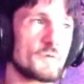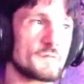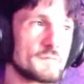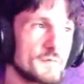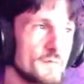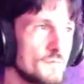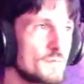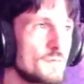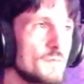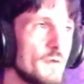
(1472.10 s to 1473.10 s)
we had to get.
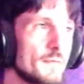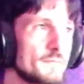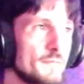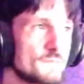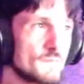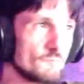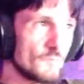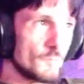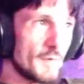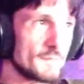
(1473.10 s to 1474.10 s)
Had to get something
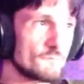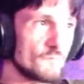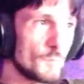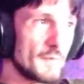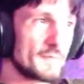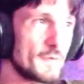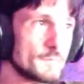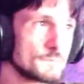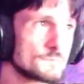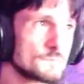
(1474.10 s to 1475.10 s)
for my
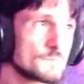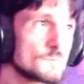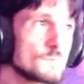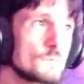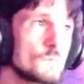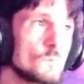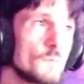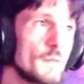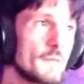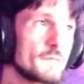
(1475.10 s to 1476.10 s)
kitten.
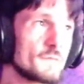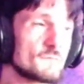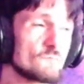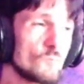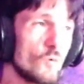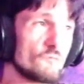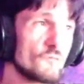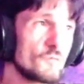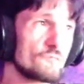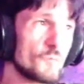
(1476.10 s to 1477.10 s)
Had to get some more
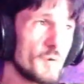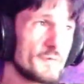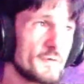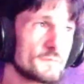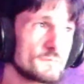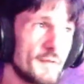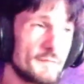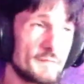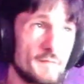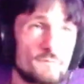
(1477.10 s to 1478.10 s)
food for my kitten.
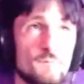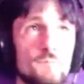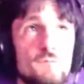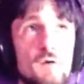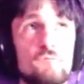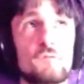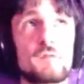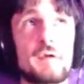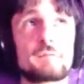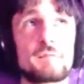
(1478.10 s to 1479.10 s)
Had to get some stuff for
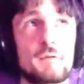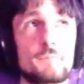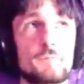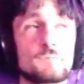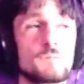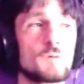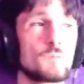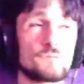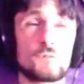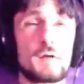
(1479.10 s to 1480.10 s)
Thanksgiving.
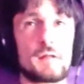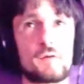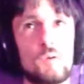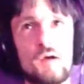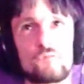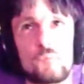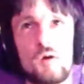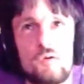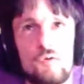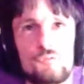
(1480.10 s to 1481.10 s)
Still got to go out
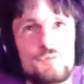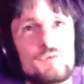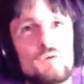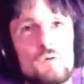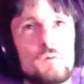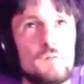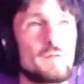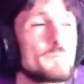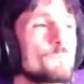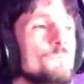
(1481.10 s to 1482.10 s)
tomorrow early.